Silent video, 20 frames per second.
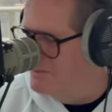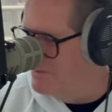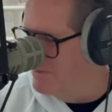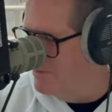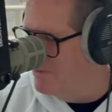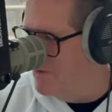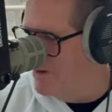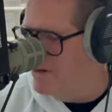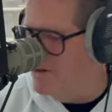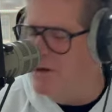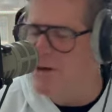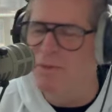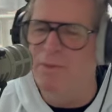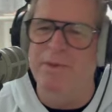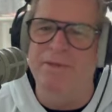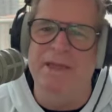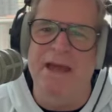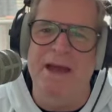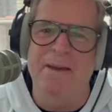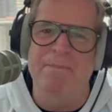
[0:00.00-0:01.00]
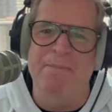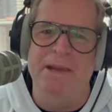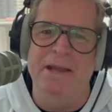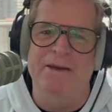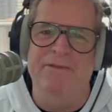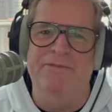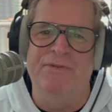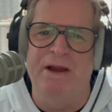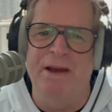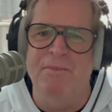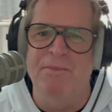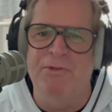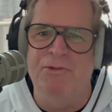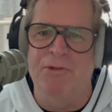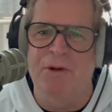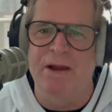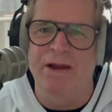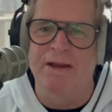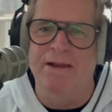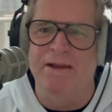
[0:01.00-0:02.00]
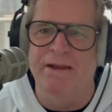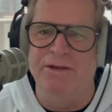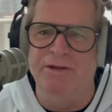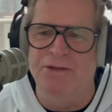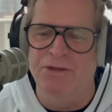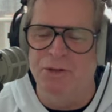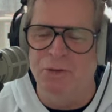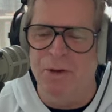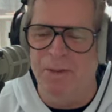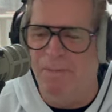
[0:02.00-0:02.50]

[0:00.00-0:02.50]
What good would that be if I'm trying to do